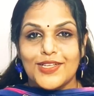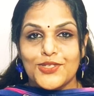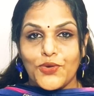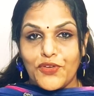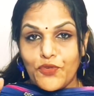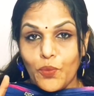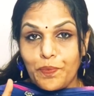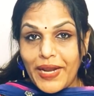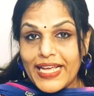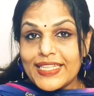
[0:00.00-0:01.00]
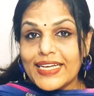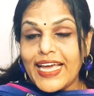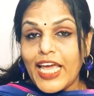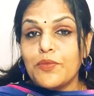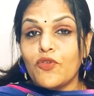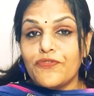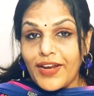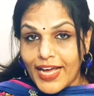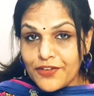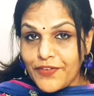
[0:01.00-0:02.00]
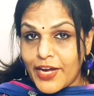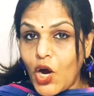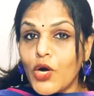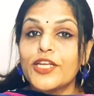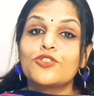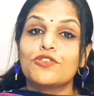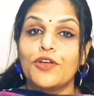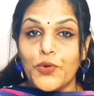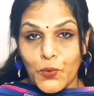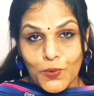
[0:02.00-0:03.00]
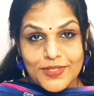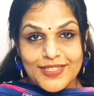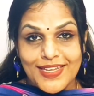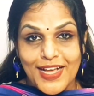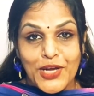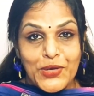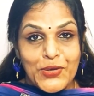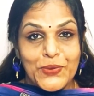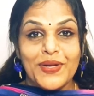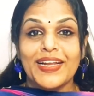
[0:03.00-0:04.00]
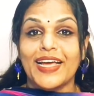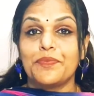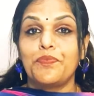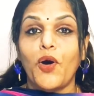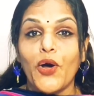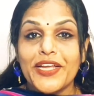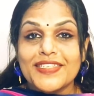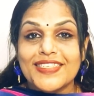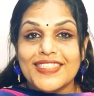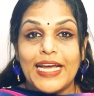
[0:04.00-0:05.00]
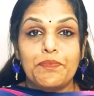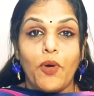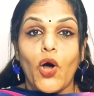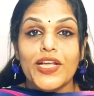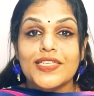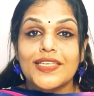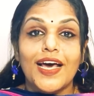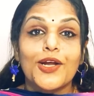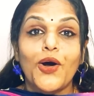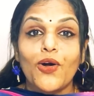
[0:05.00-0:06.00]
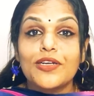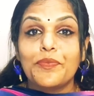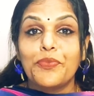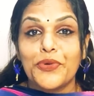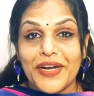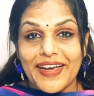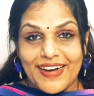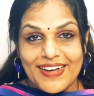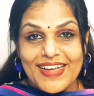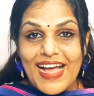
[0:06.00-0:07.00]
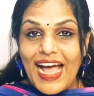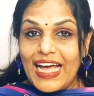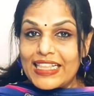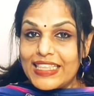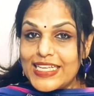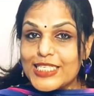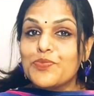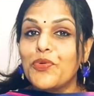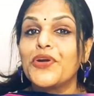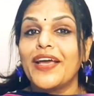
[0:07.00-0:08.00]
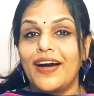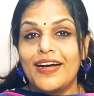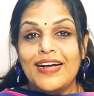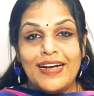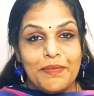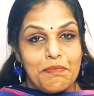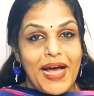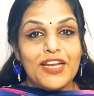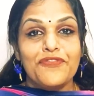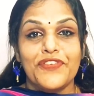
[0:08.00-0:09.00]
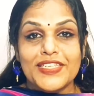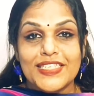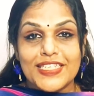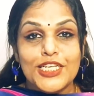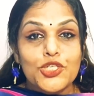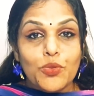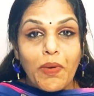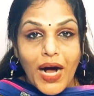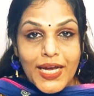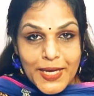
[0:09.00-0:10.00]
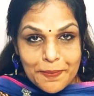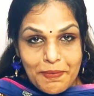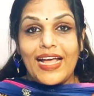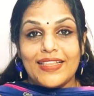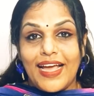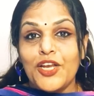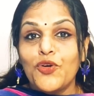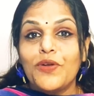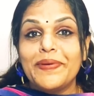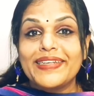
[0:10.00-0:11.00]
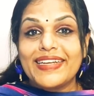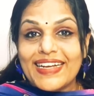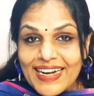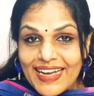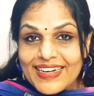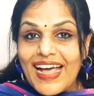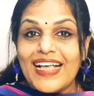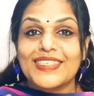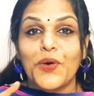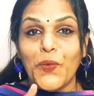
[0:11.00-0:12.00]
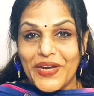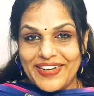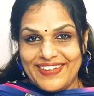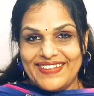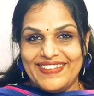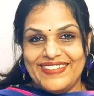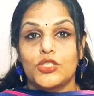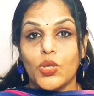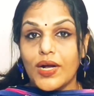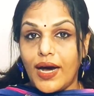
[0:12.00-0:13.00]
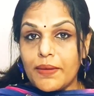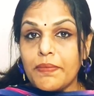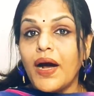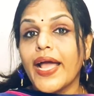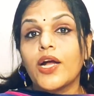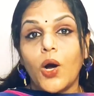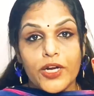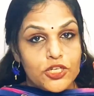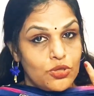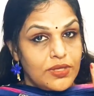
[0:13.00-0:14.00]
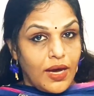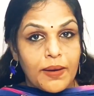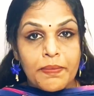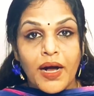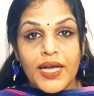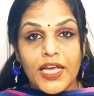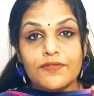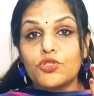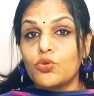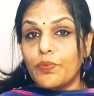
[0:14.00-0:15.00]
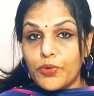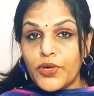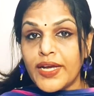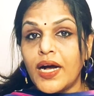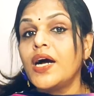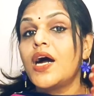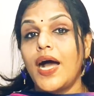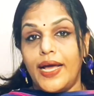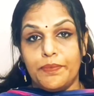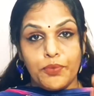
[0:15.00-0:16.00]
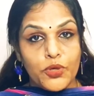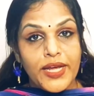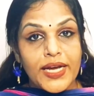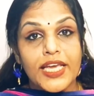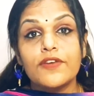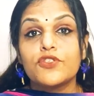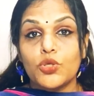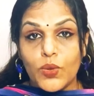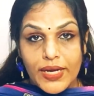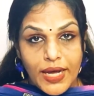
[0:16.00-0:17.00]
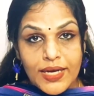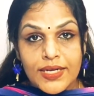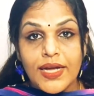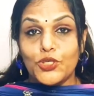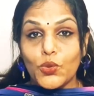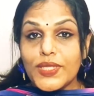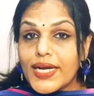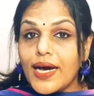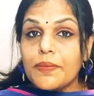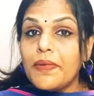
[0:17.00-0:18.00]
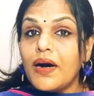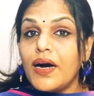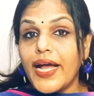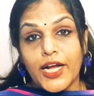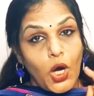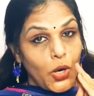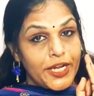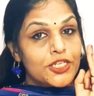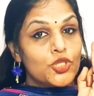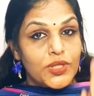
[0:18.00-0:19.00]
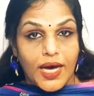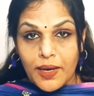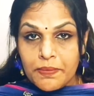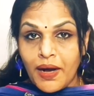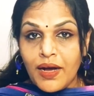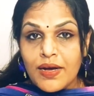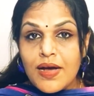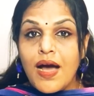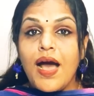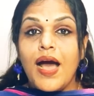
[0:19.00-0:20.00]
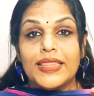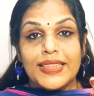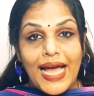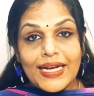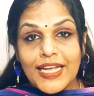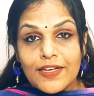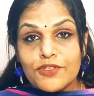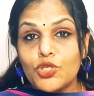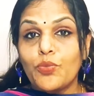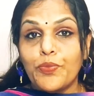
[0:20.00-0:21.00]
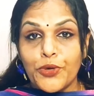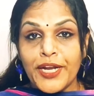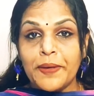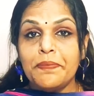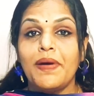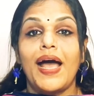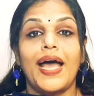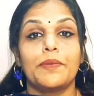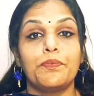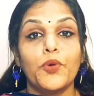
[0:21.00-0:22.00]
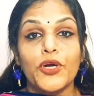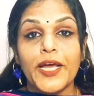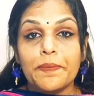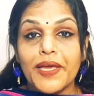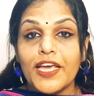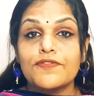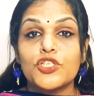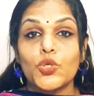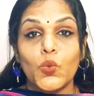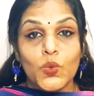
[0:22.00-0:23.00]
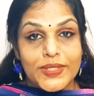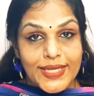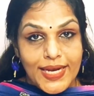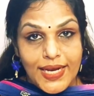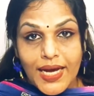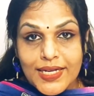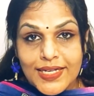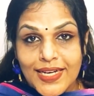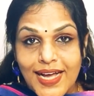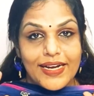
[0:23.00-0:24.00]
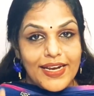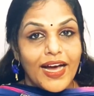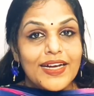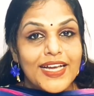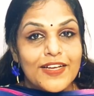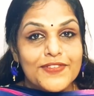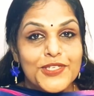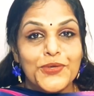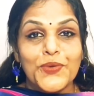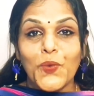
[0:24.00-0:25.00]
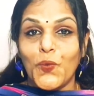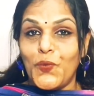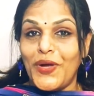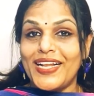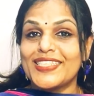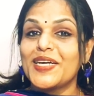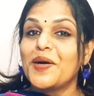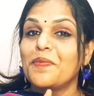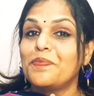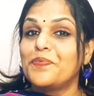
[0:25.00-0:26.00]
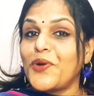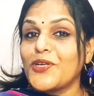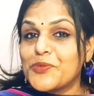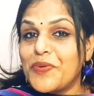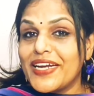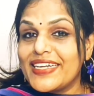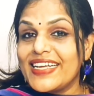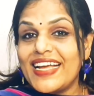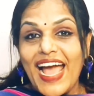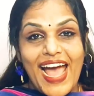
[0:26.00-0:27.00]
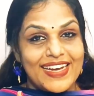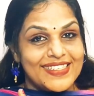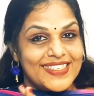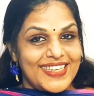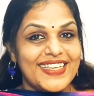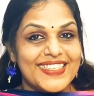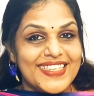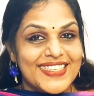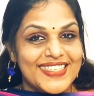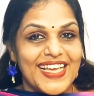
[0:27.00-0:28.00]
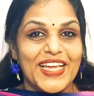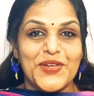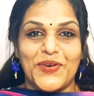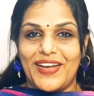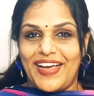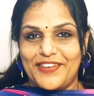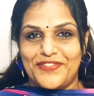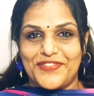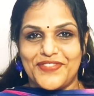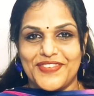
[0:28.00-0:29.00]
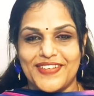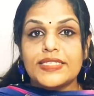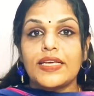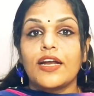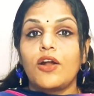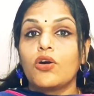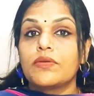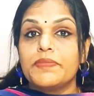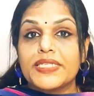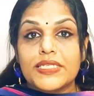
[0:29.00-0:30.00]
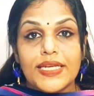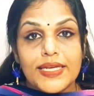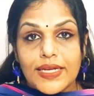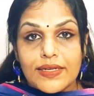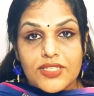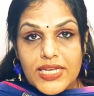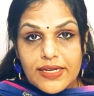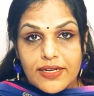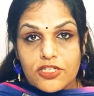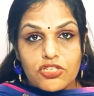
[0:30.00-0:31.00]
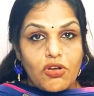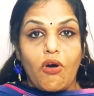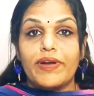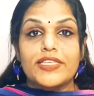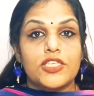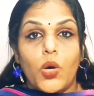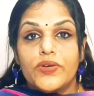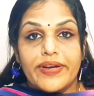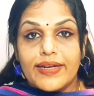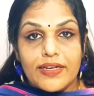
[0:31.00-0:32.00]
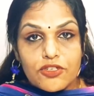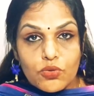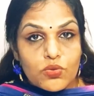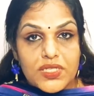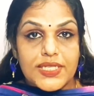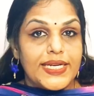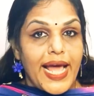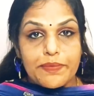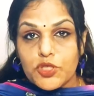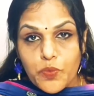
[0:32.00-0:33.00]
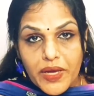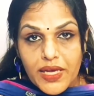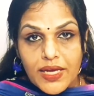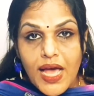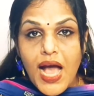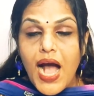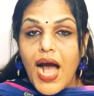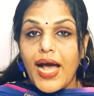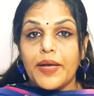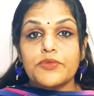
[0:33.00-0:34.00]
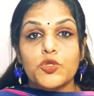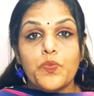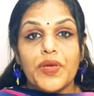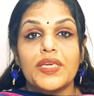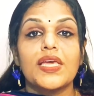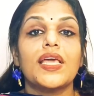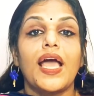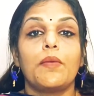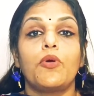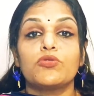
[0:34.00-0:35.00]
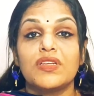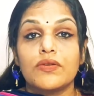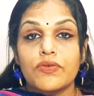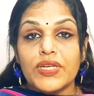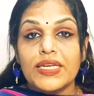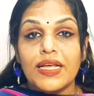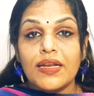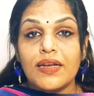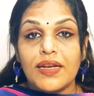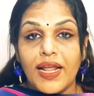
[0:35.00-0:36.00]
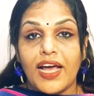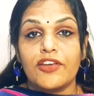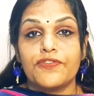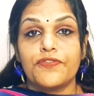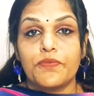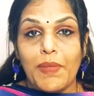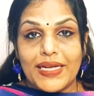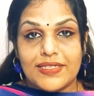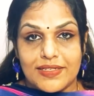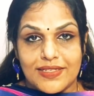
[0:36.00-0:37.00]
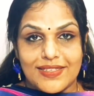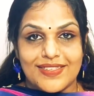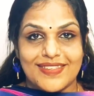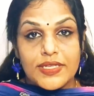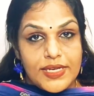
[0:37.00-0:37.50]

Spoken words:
So if you play the game of life according to the rules, you will get points. That points are called punya, and this punya manifests into bhagyam, and then you will be declared as a winner. So karma according to dharma gives you punya, and punya gives you luck. So do the karma according to dharma, that gives you punyam, and punyam gives you the luck, and luck gives you wealth, prosperity, and success in your life. These are not mystical secrets or esoterical truths that I am speaking. I am speaking about the real life matters.